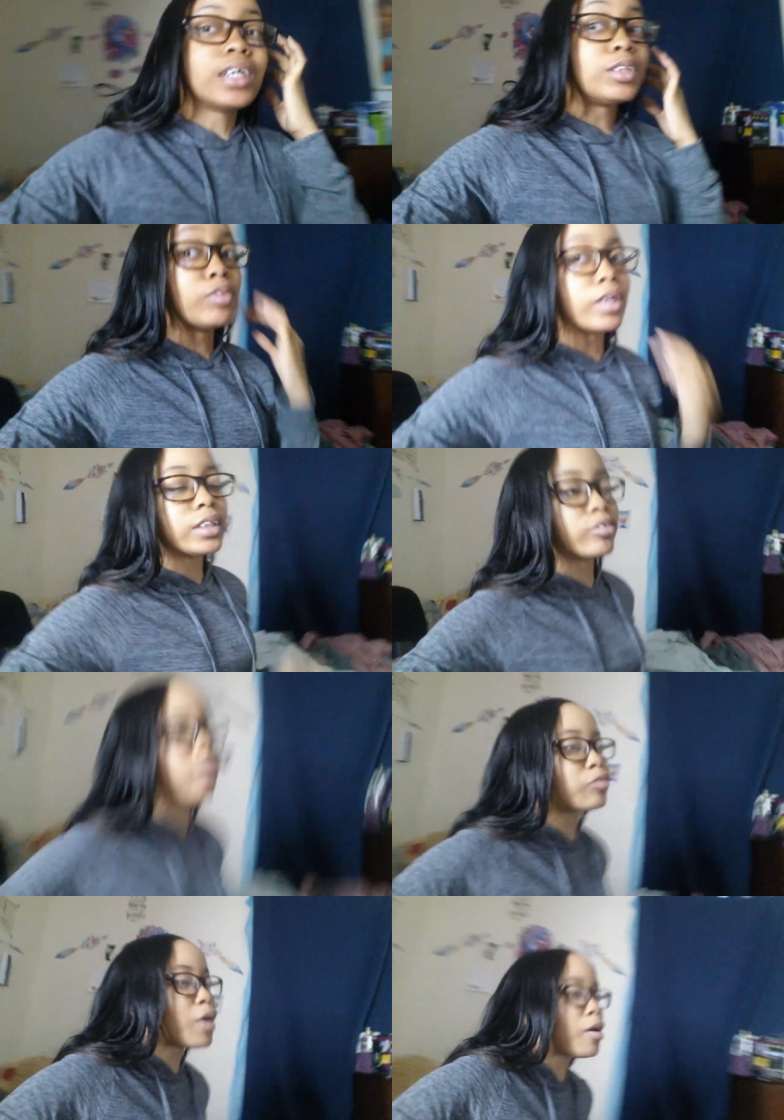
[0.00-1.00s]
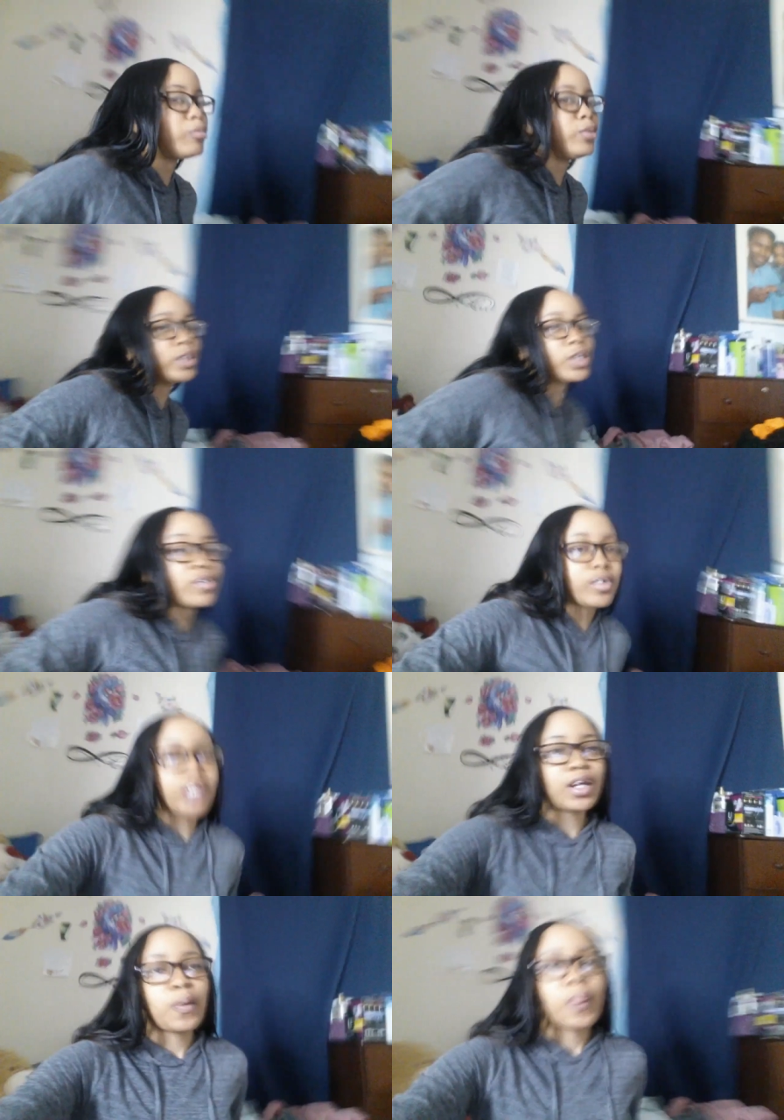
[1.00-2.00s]
It's very different from how I'm used to her
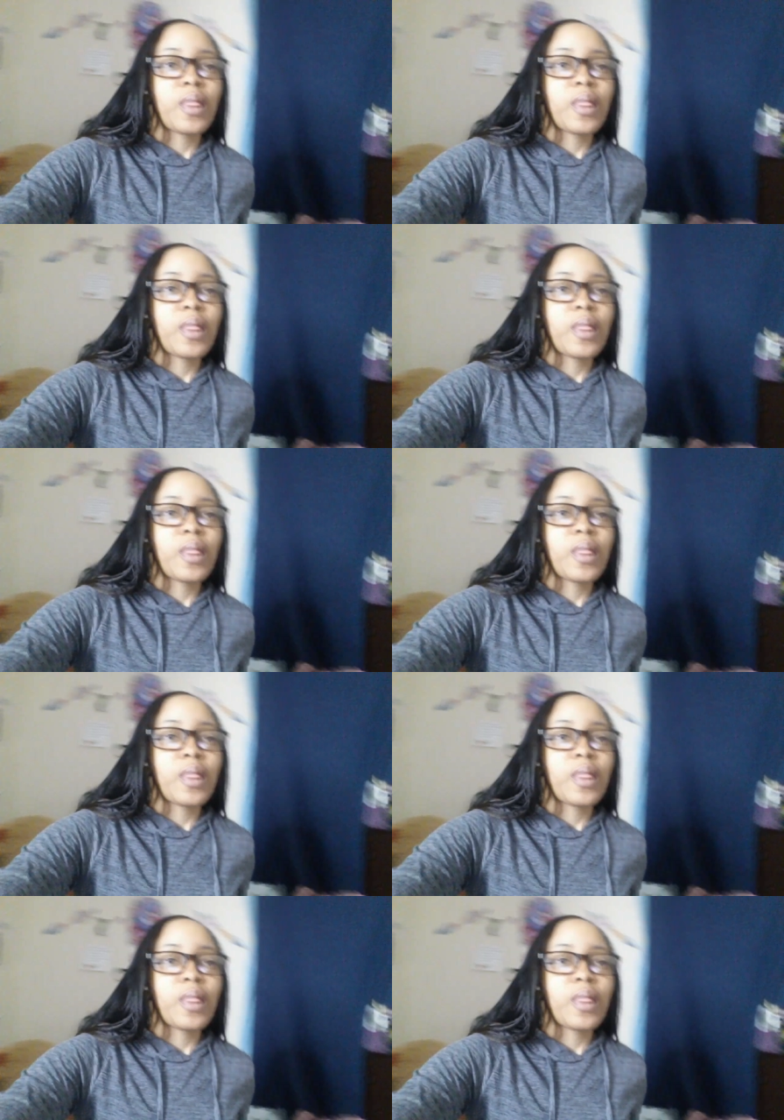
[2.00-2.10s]
writing,